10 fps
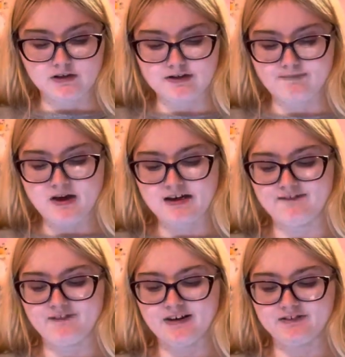Keep
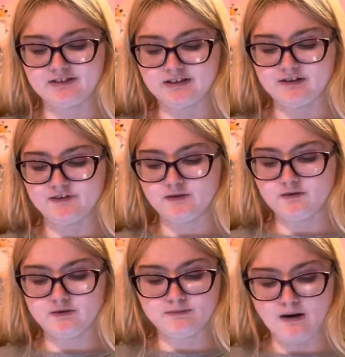making videos. I love
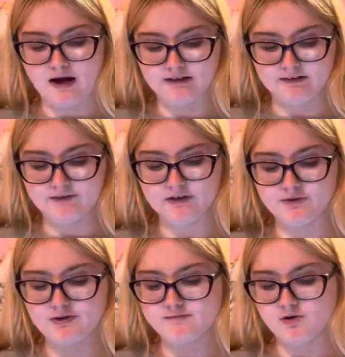you. Bye. I love you
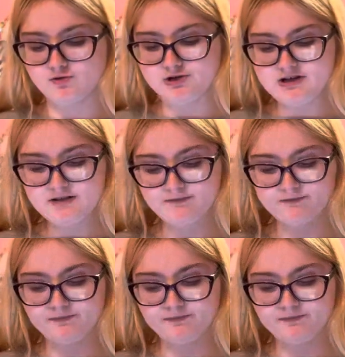with emojis.